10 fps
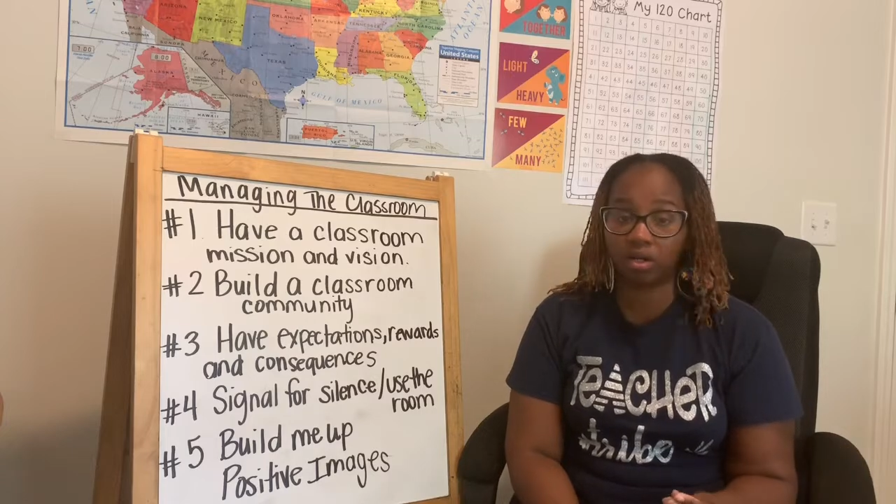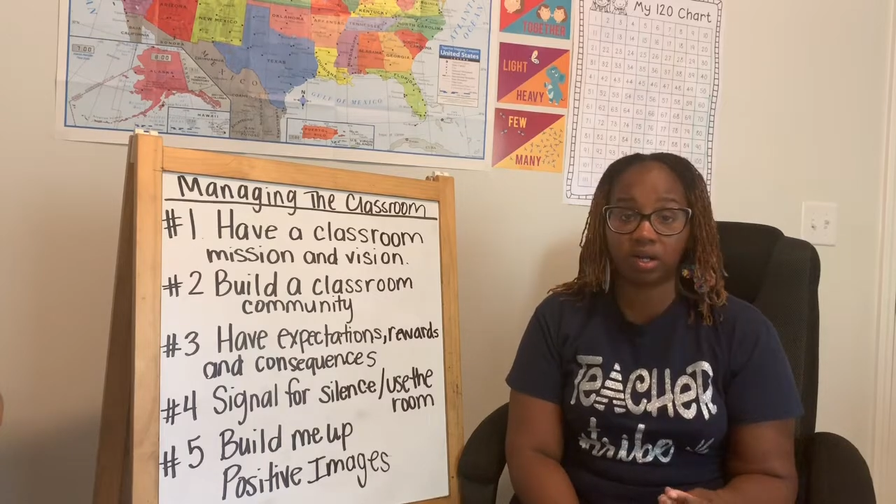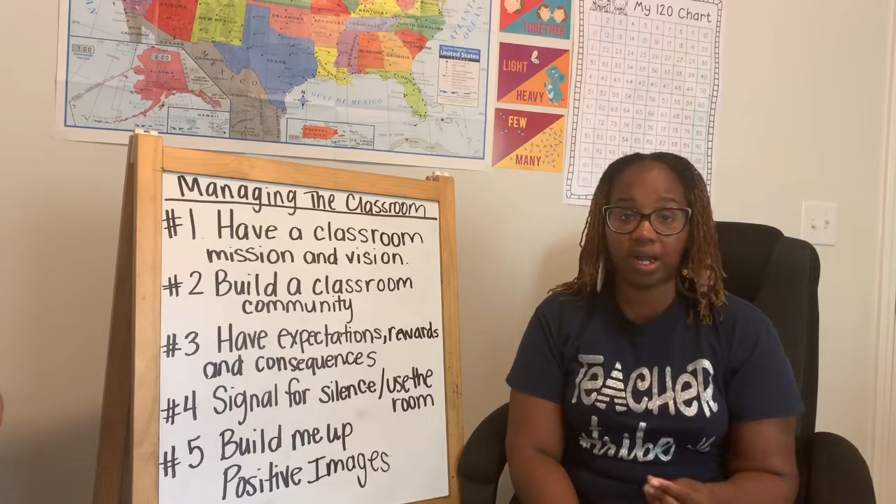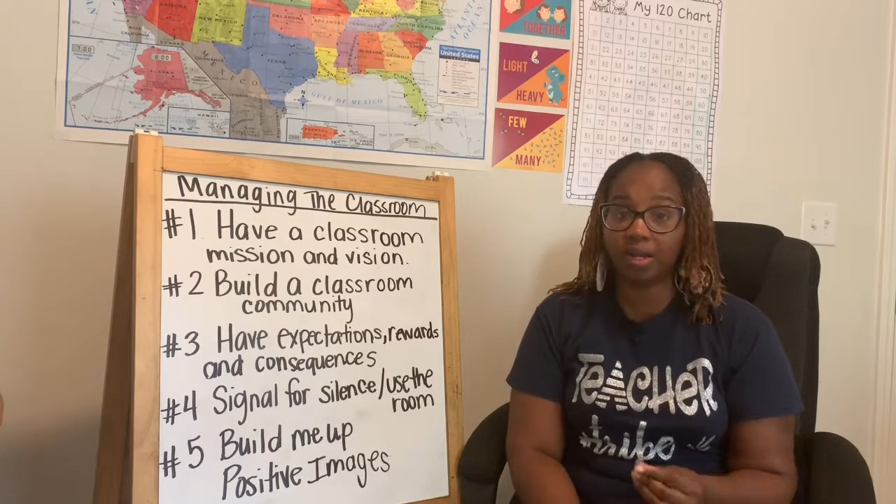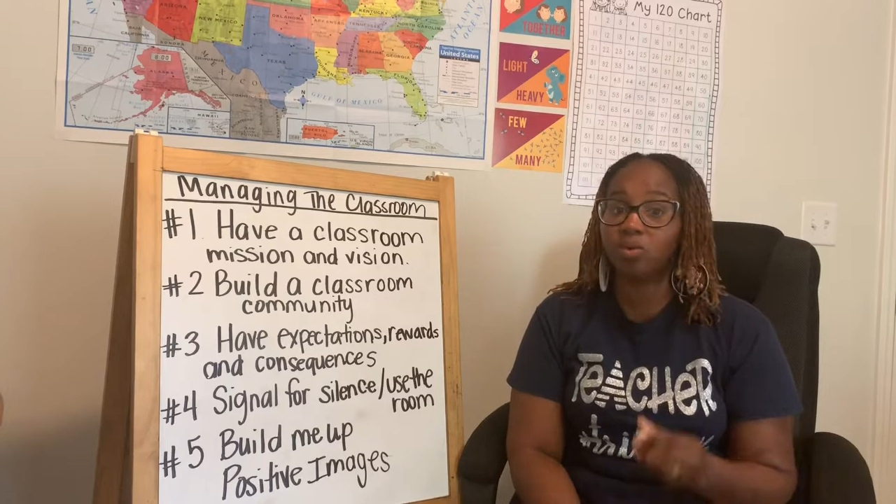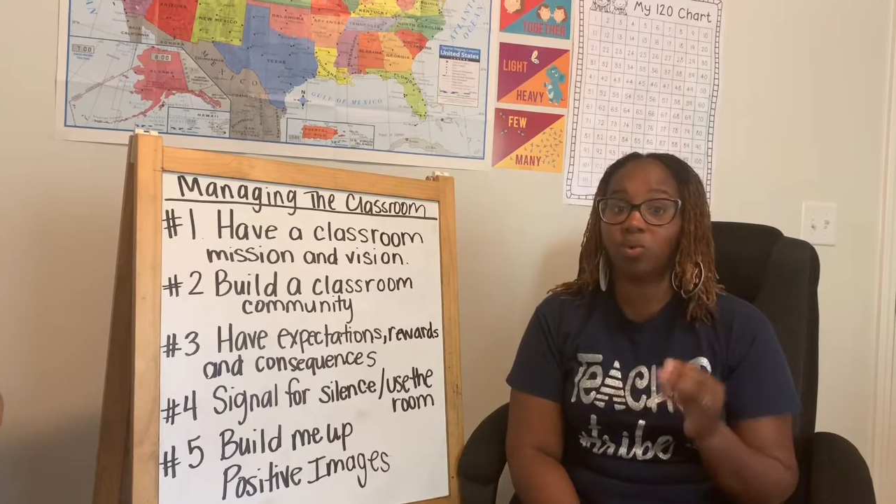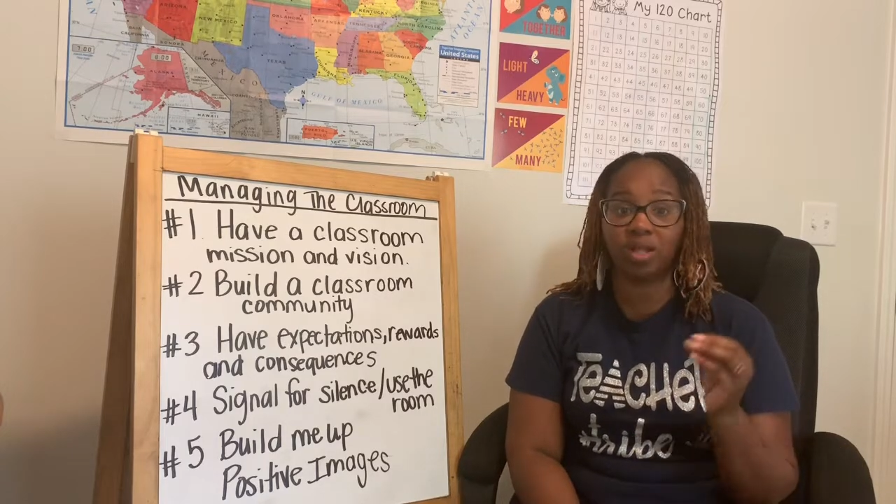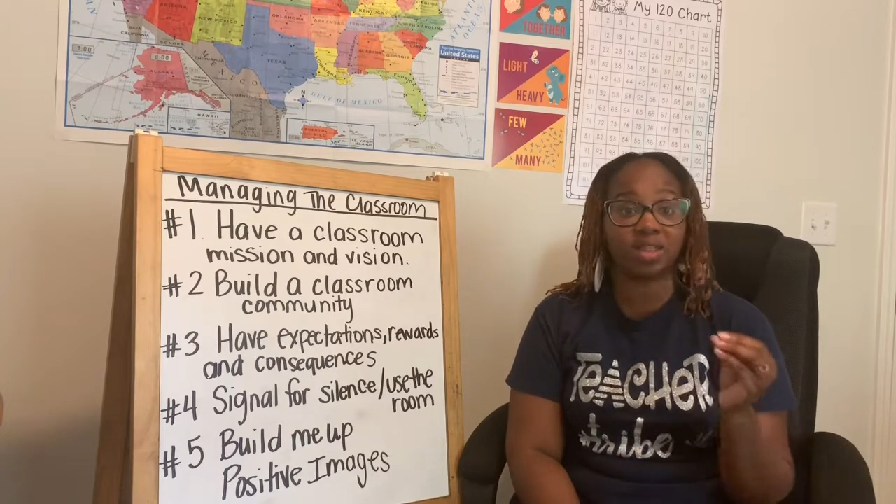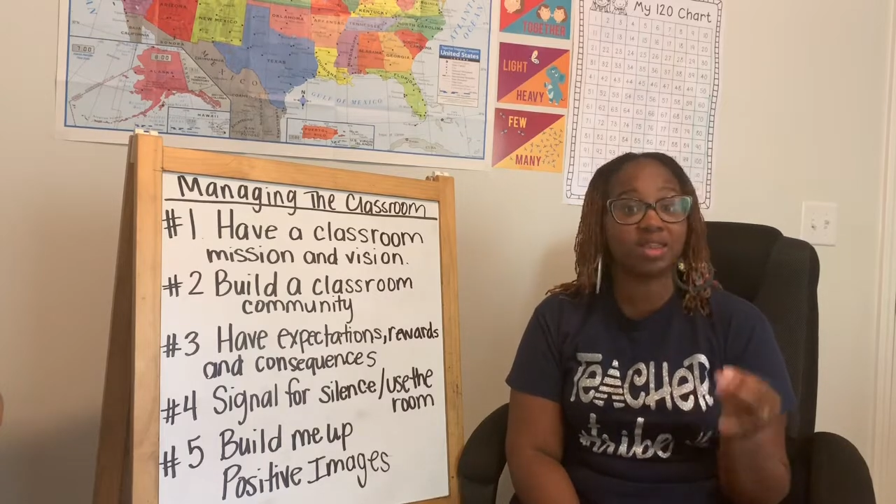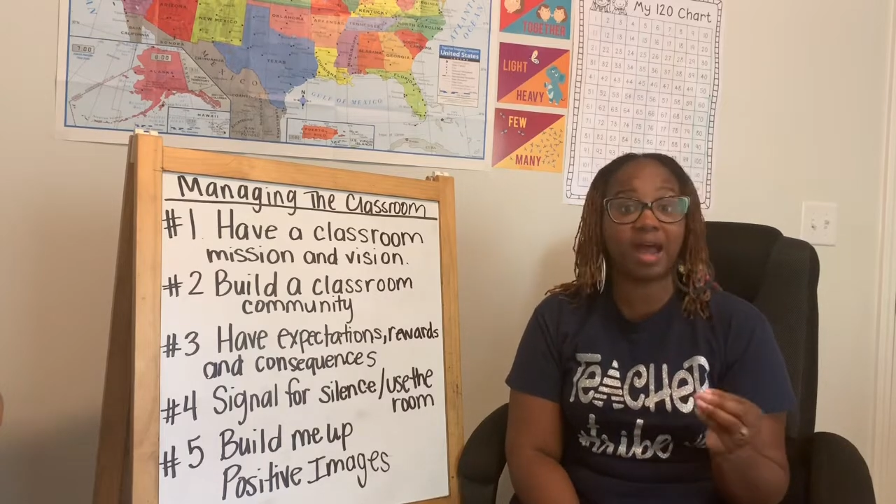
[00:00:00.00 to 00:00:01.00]
Okay,
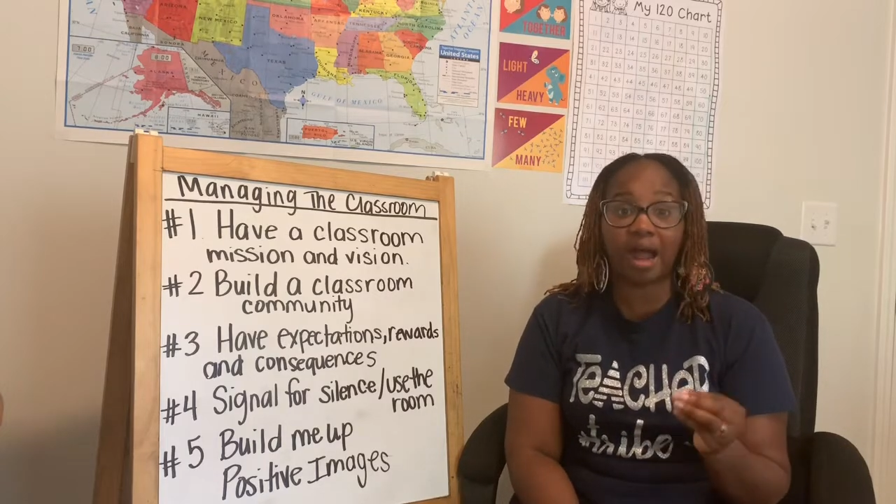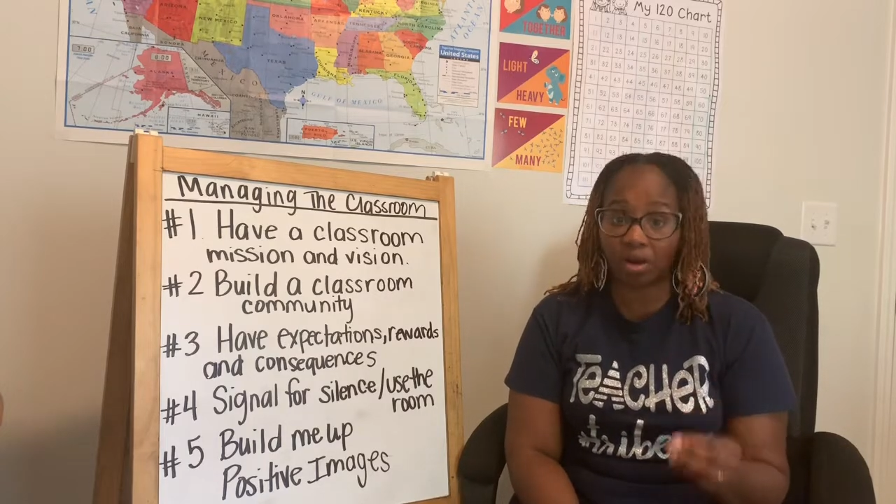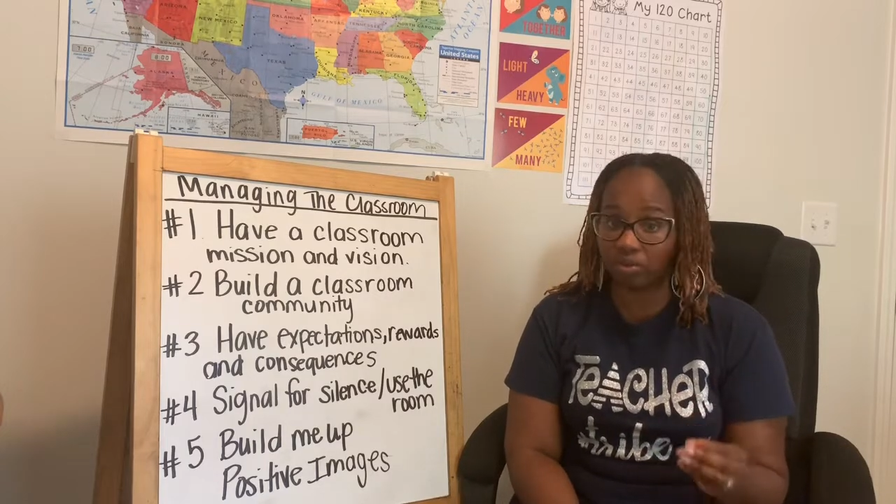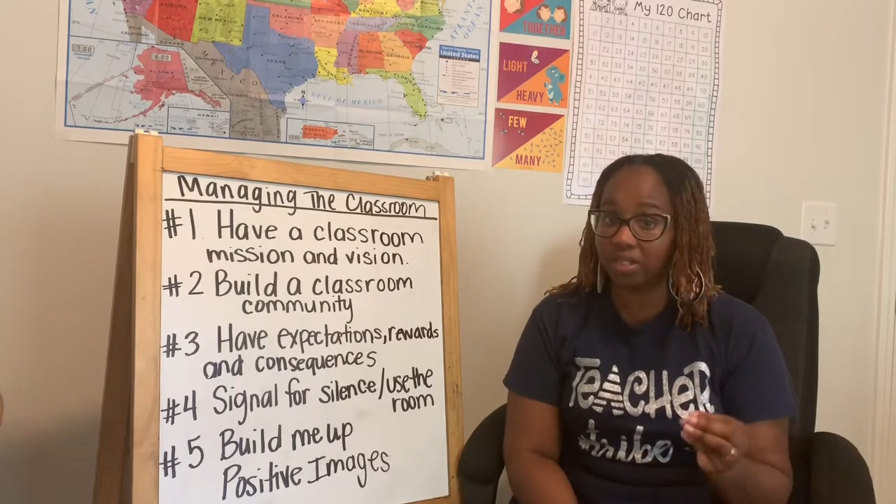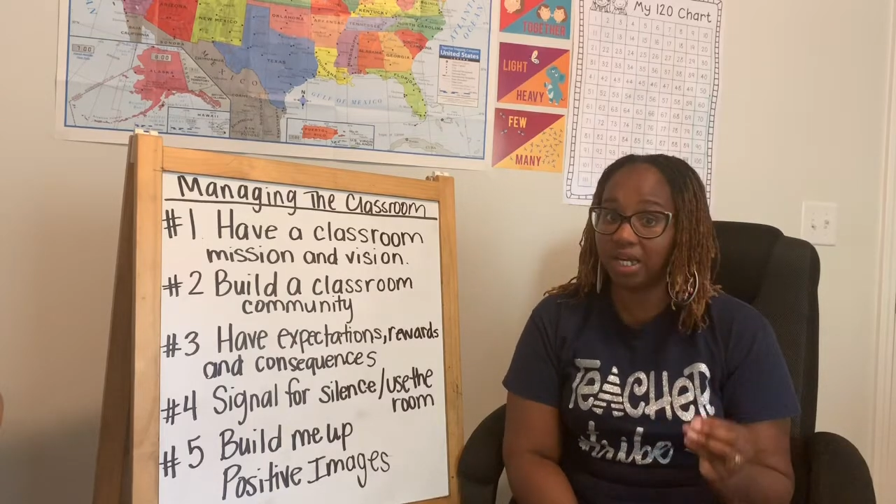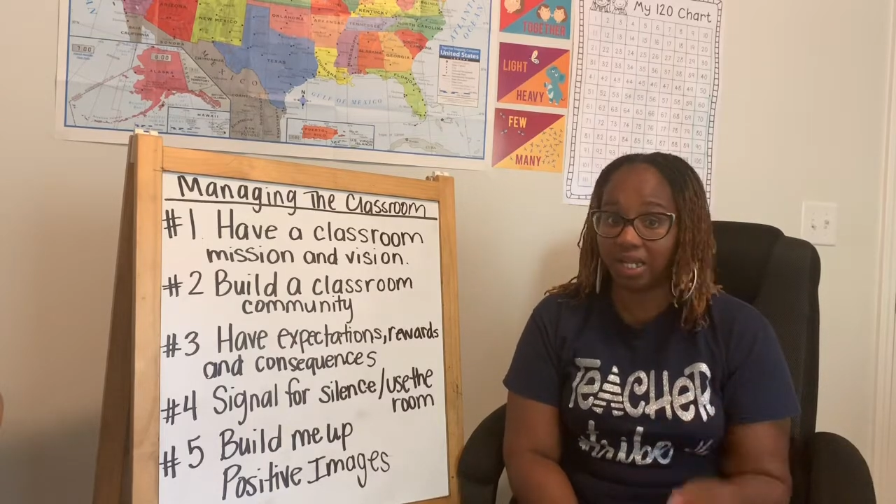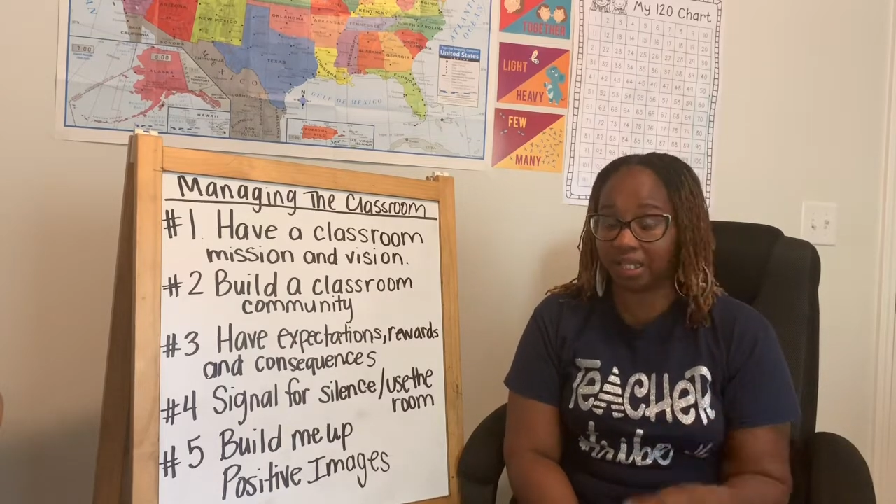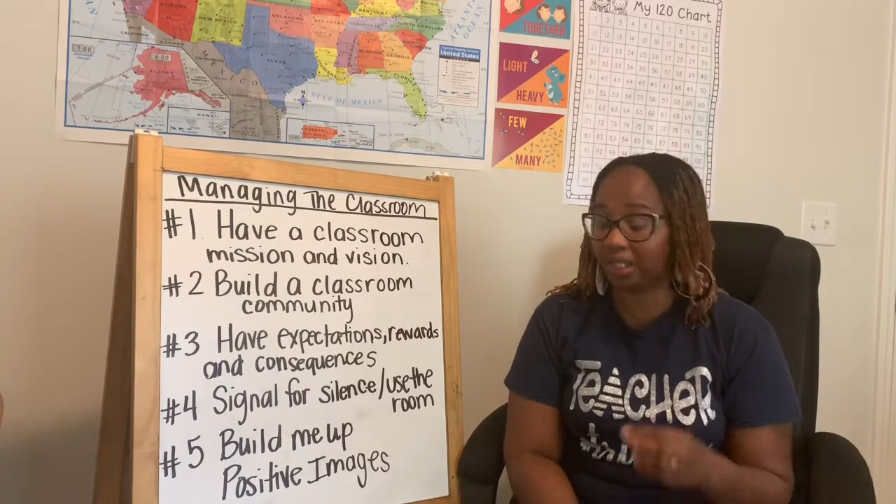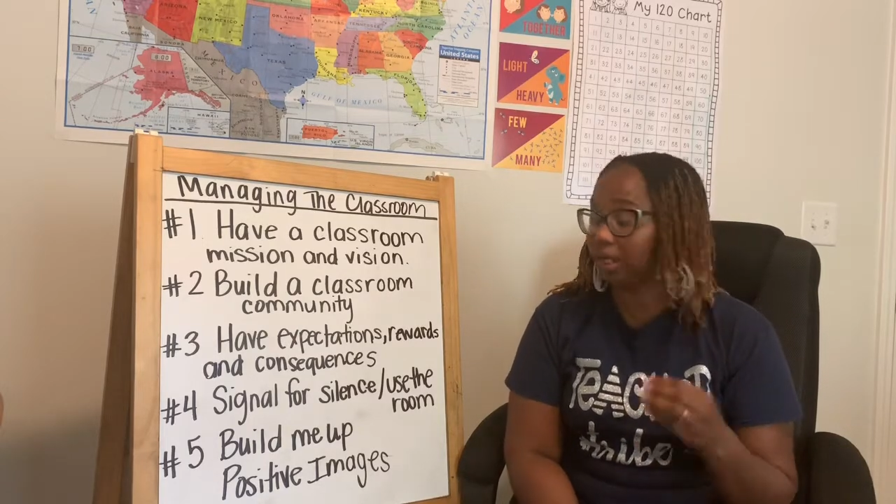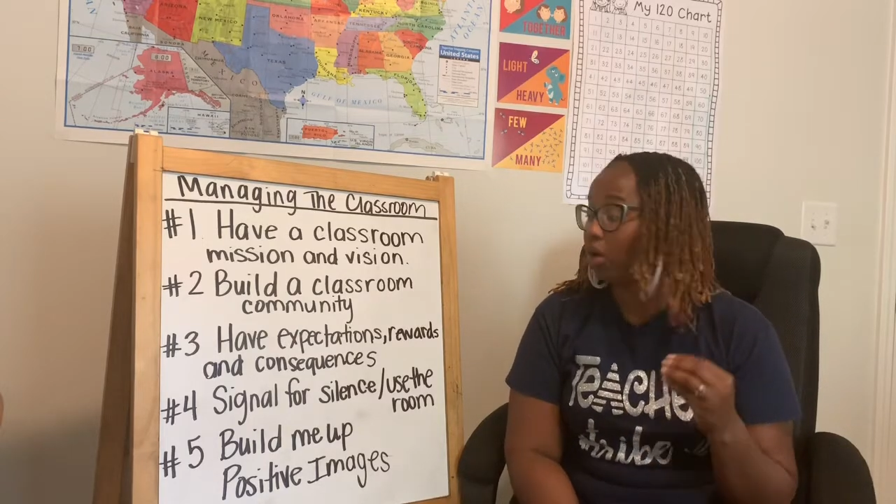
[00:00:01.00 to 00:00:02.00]
without
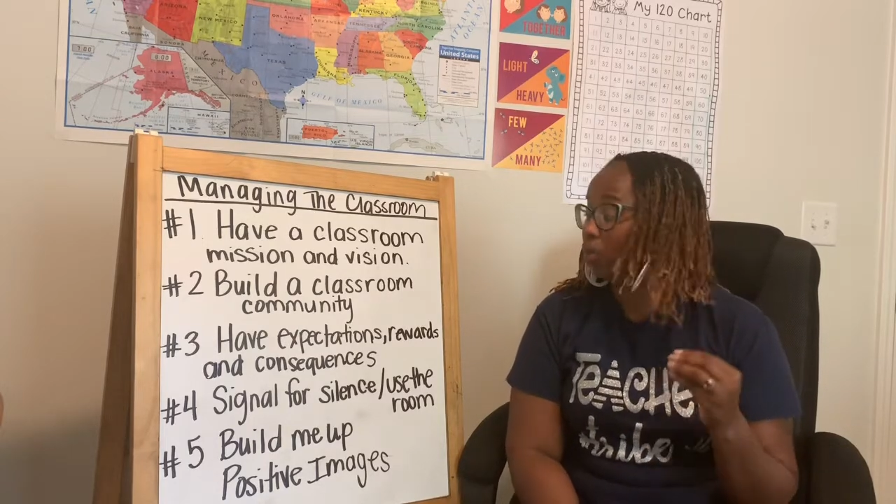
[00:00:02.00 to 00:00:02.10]
yelling.